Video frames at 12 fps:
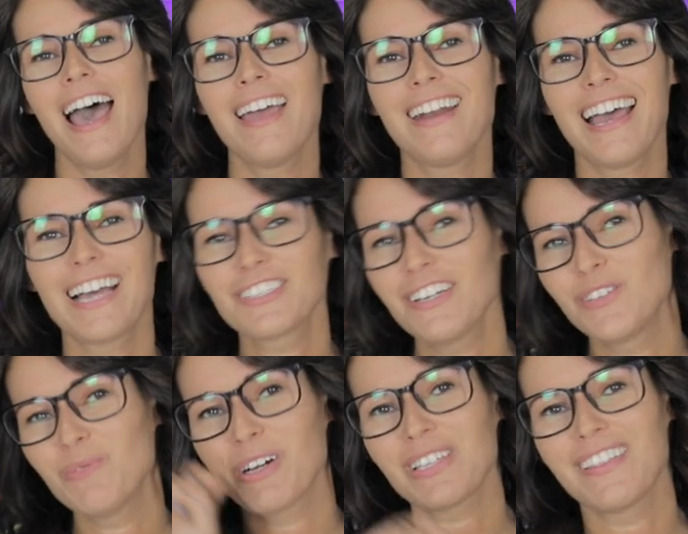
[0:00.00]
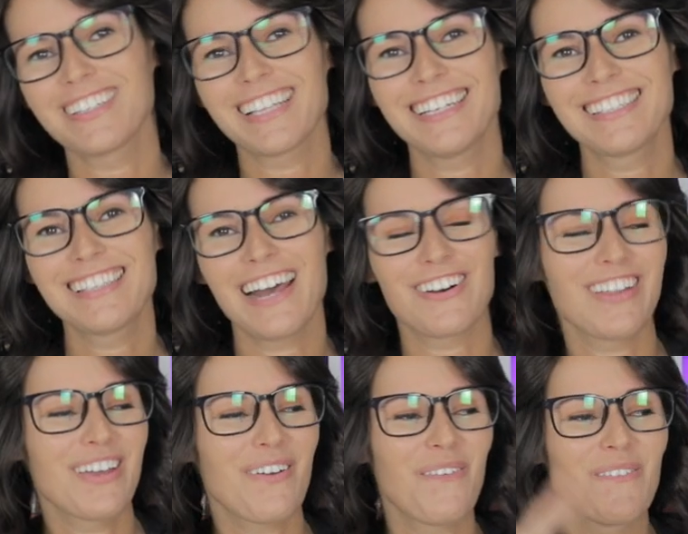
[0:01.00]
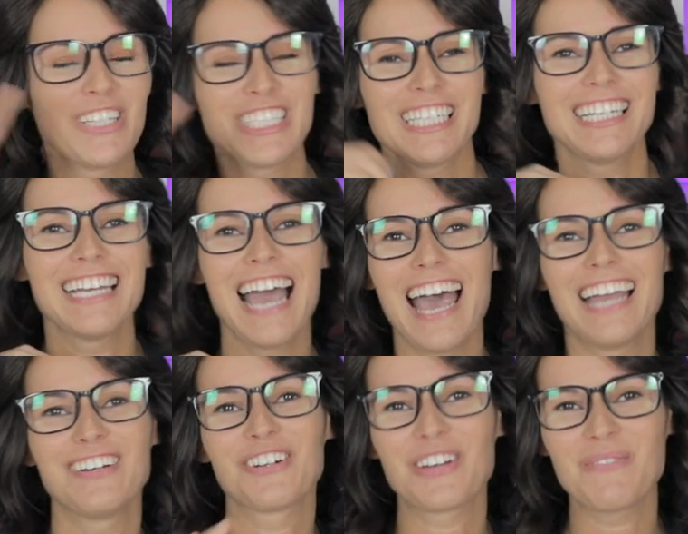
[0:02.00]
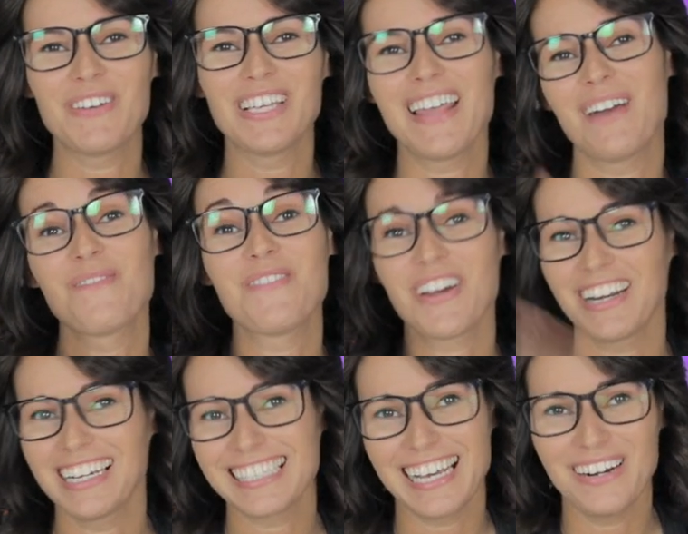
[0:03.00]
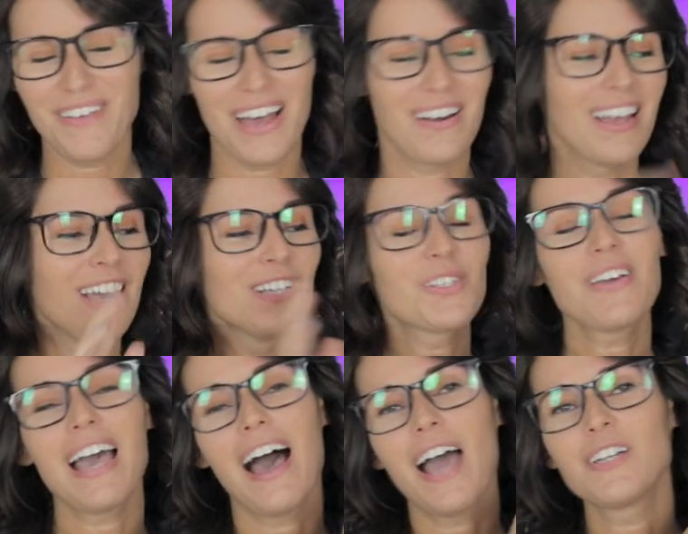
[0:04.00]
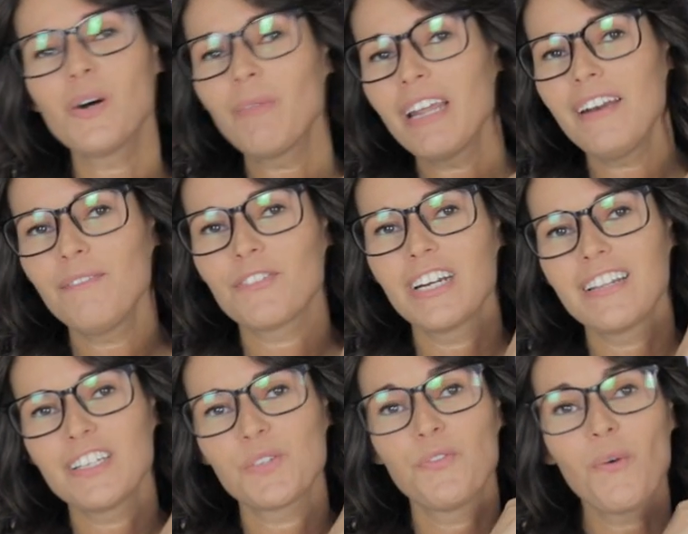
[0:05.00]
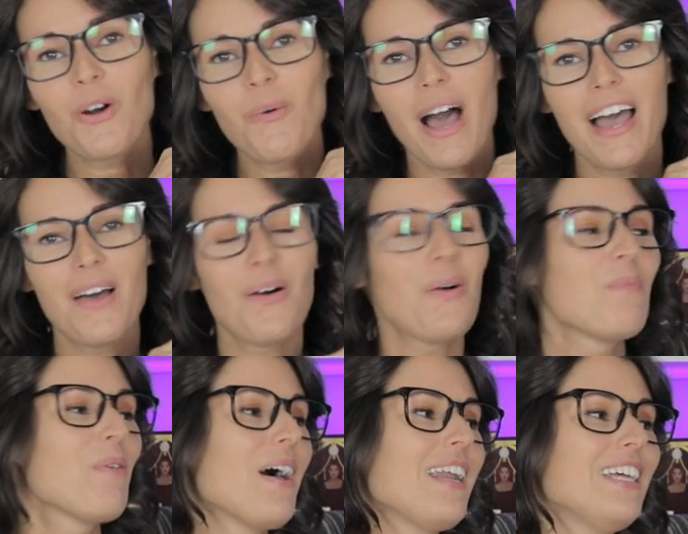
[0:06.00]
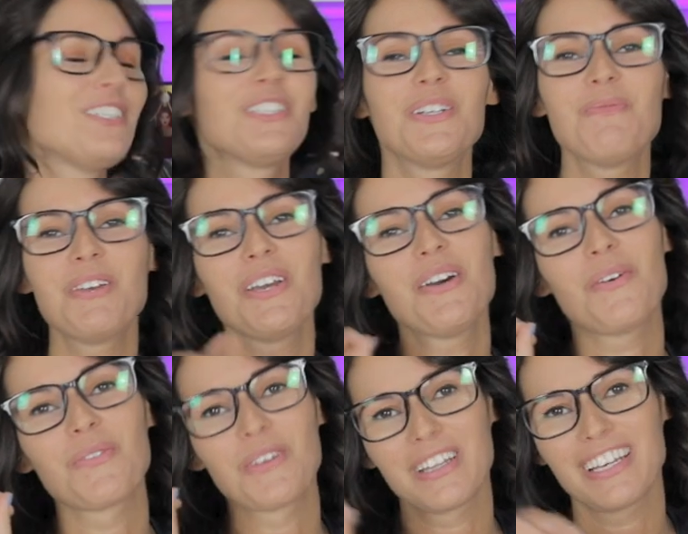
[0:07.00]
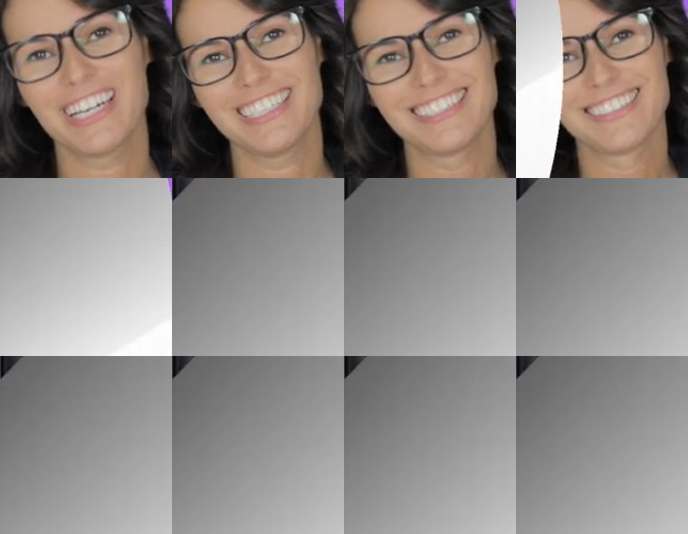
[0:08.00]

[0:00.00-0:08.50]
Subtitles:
and I actually have two books on this list that are, like, witchy and creepy that I'm very excited about. So yeah, I don't plan on reading this for a while, but it should be really good.